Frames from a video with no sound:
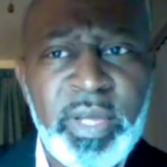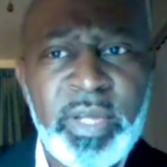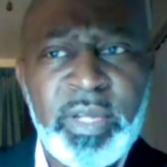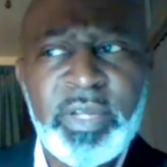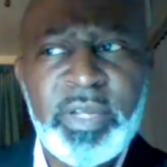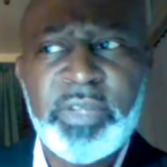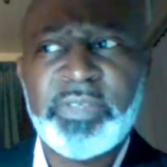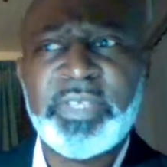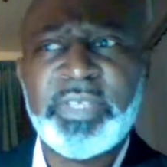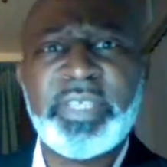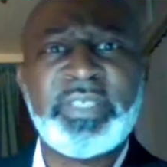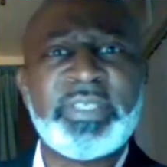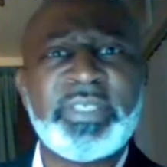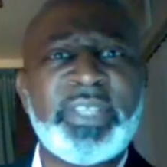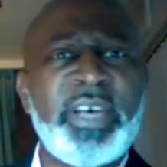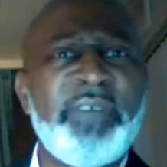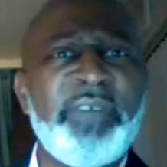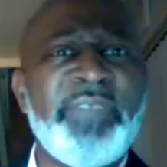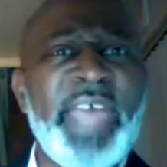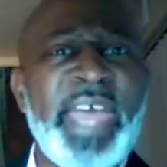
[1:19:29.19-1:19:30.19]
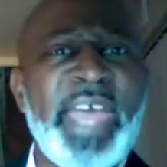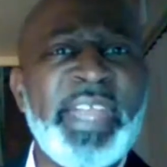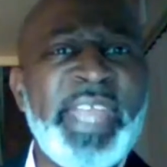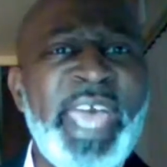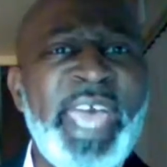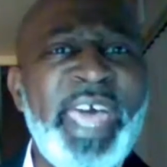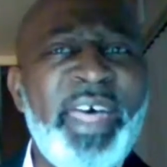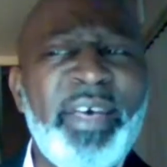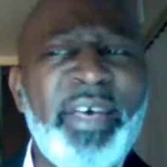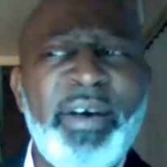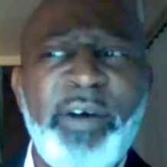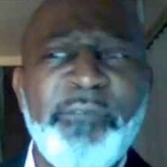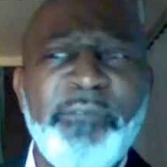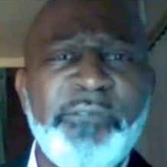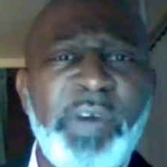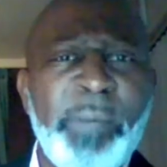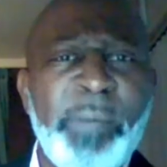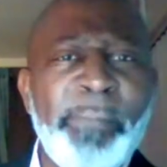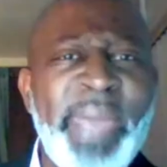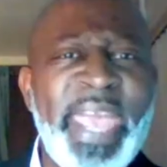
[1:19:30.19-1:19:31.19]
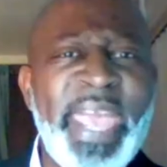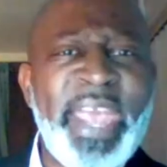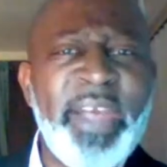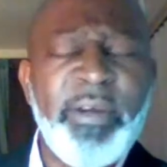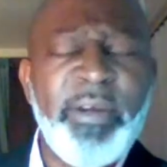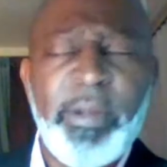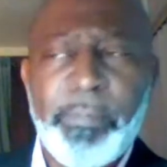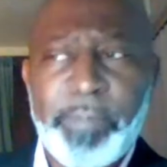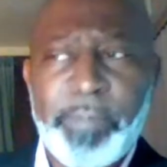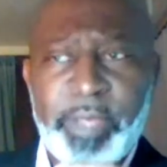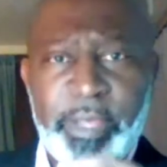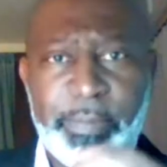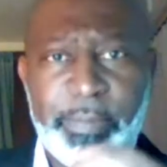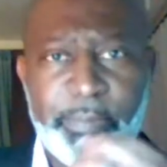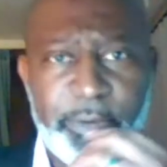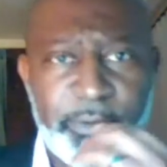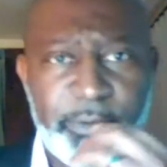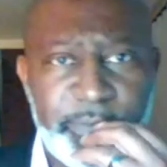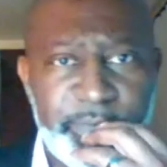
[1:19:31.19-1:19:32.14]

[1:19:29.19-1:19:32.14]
You see, stuff like that are for married people.